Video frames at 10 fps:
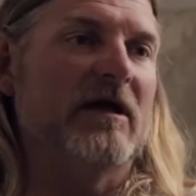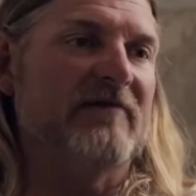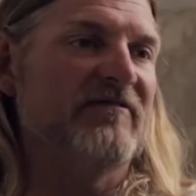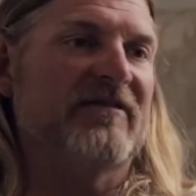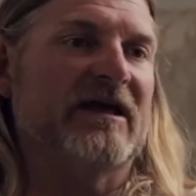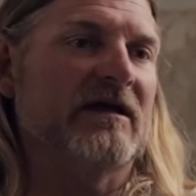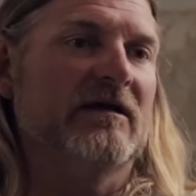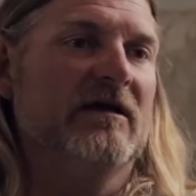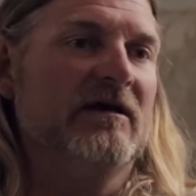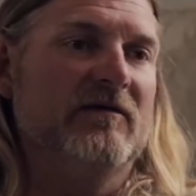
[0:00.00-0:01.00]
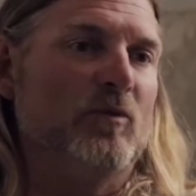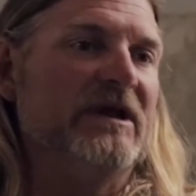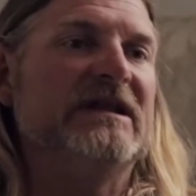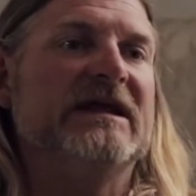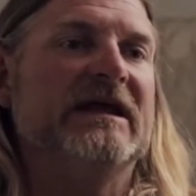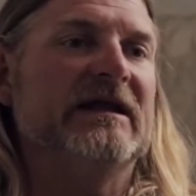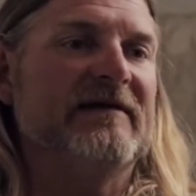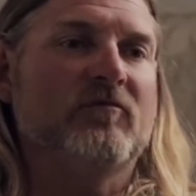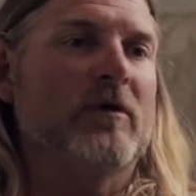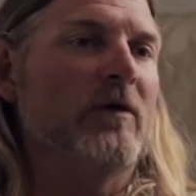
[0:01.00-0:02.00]
Everything we did,
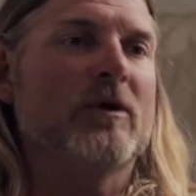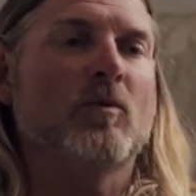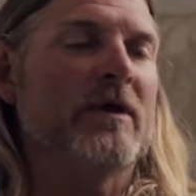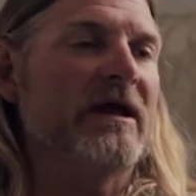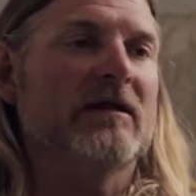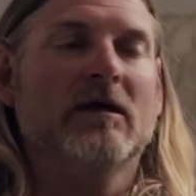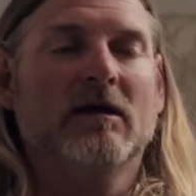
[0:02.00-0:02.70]
everywhere we went,